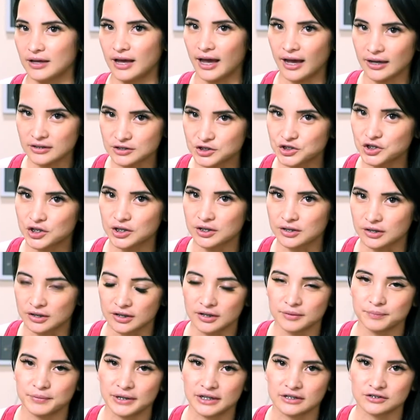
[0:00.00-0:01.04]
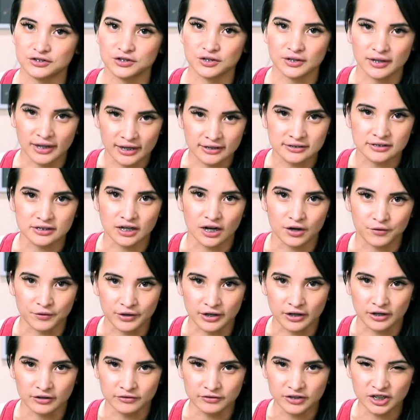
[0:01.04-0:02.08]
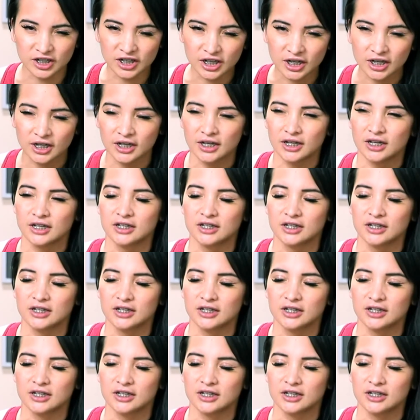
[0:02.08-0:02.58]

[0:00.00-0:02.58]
extra good because your legs got recovered.